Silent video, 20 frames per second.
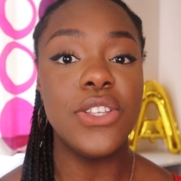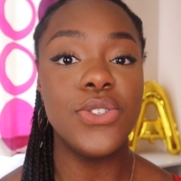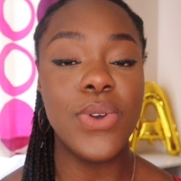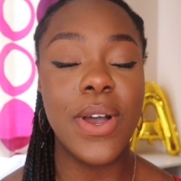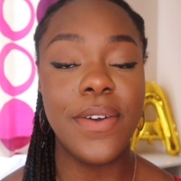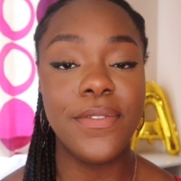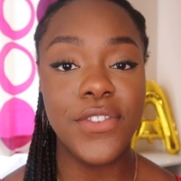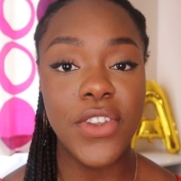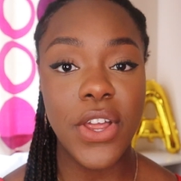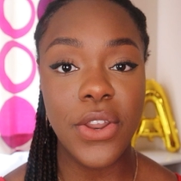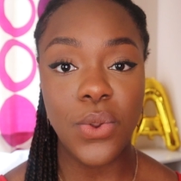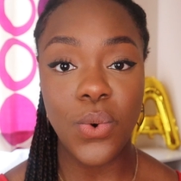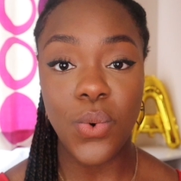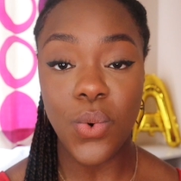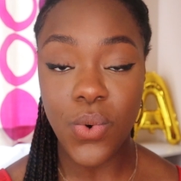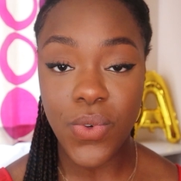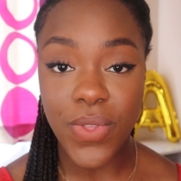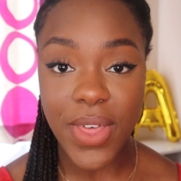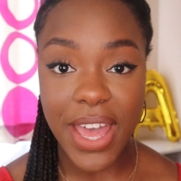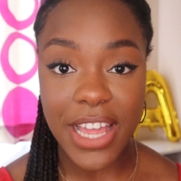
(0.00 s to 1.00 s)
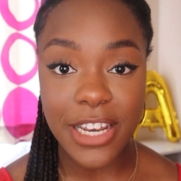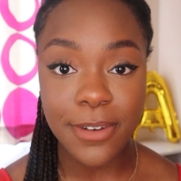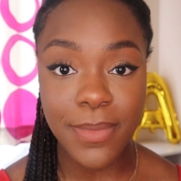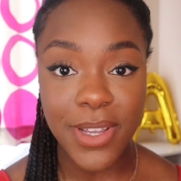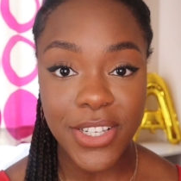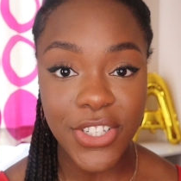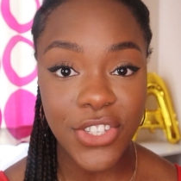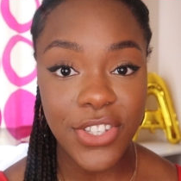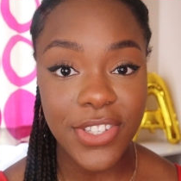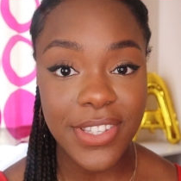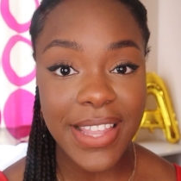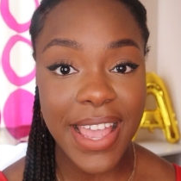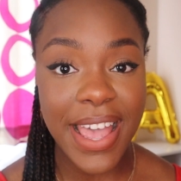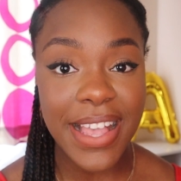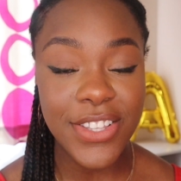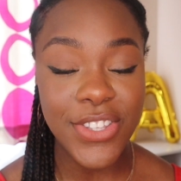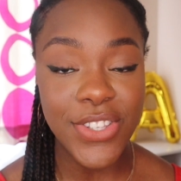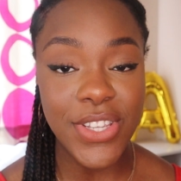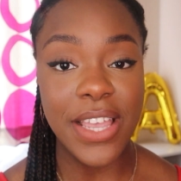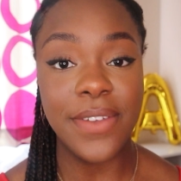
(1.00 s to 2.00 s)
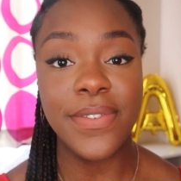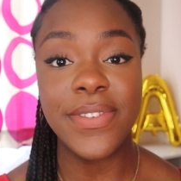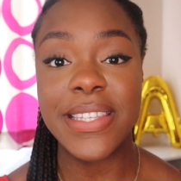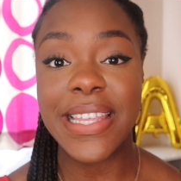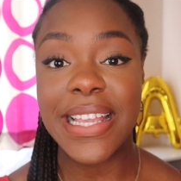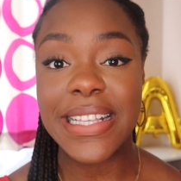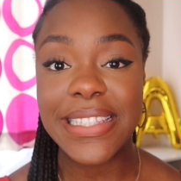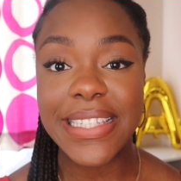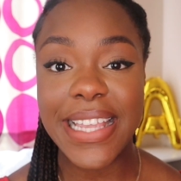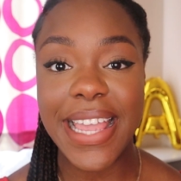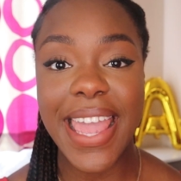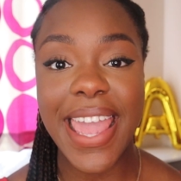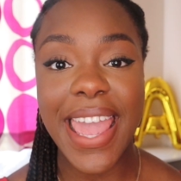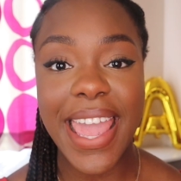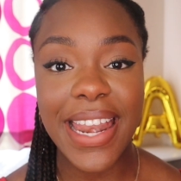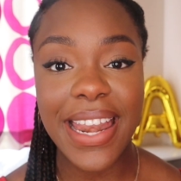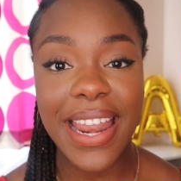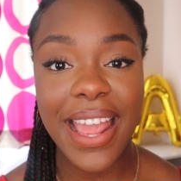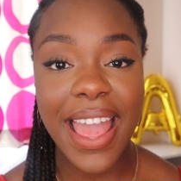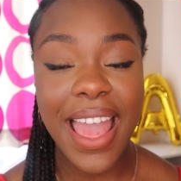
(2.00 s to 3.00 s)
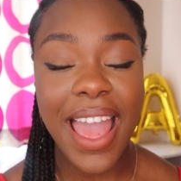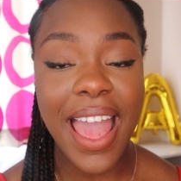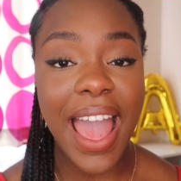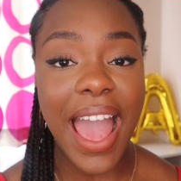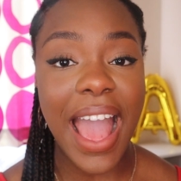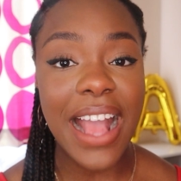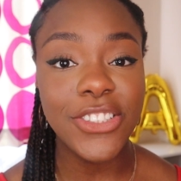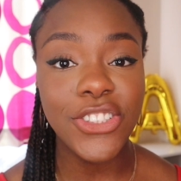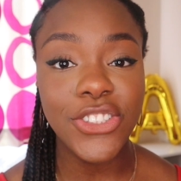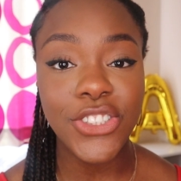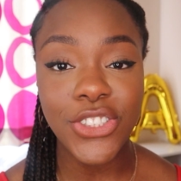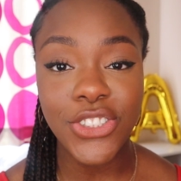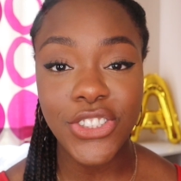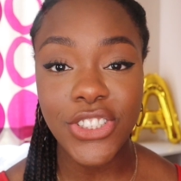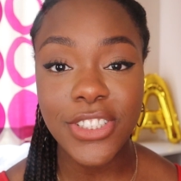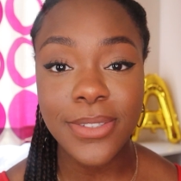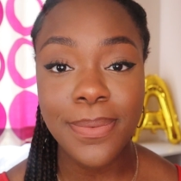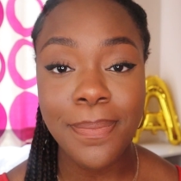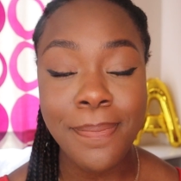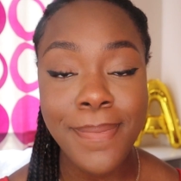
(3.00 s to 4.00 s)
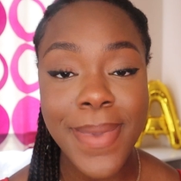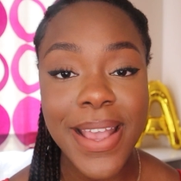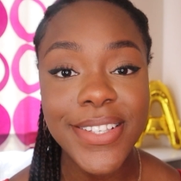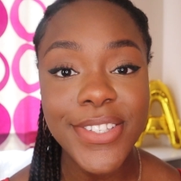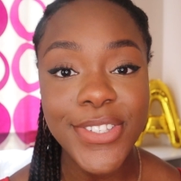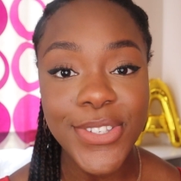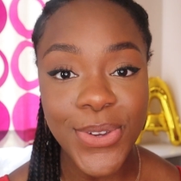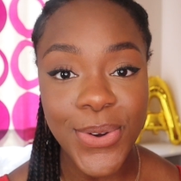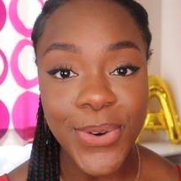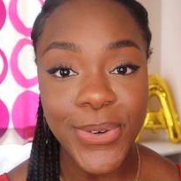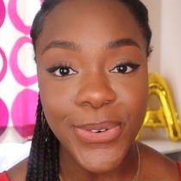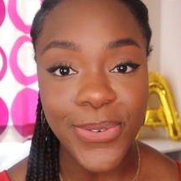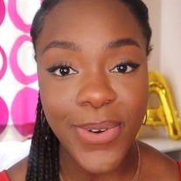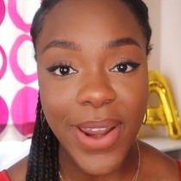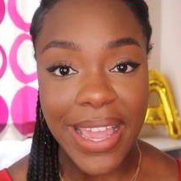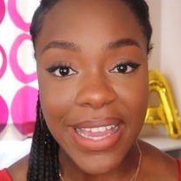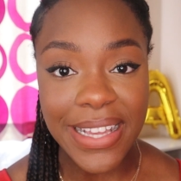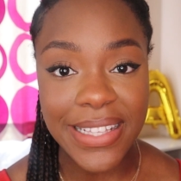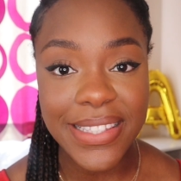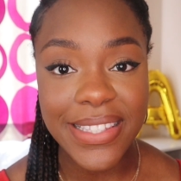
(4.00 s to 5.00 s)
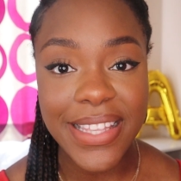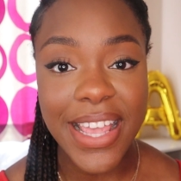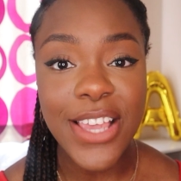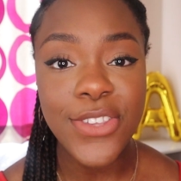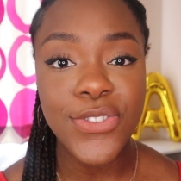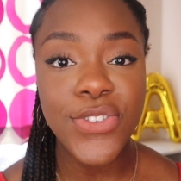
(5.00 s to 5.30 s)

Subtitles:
to have done all the admissions tests, to have sent it in, and to just miss your grades.